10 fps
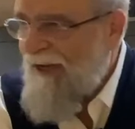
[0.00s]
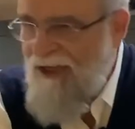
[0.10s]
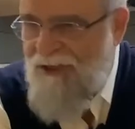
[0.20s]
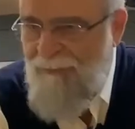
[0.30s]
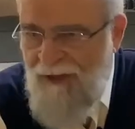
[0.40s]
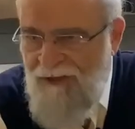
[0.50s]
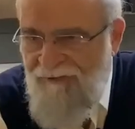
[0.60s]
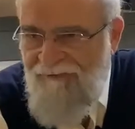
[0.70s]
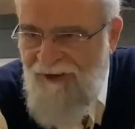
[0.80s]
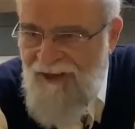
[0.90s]
It's a place
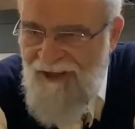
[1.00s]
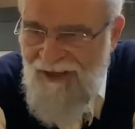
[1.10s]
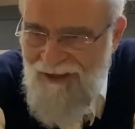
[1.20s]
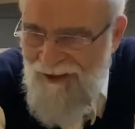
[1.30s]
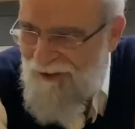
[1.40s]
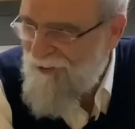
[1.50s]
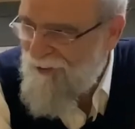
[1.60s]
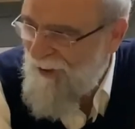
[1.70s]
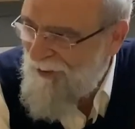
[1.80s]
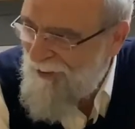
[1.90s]
for feeling and
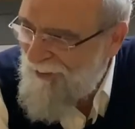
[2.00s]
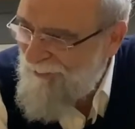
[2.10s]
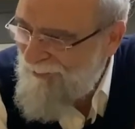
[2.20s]
understanding.